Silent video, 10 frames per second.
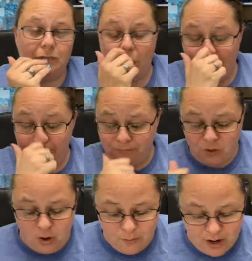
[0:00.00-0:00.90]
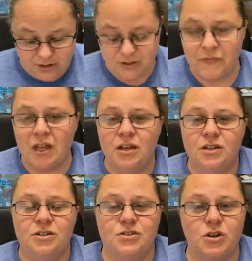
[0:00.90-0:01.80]
Okay, graham crackers.
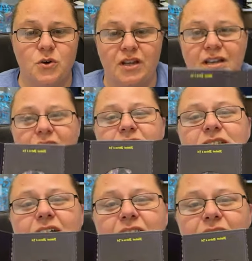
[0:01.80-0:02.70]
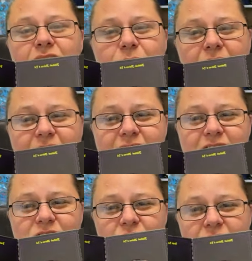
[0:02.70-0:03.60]
So inside the box
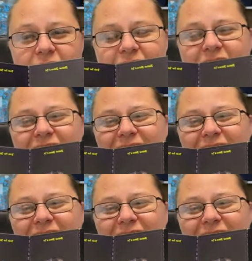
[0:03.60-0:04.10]
set, sorry you guys,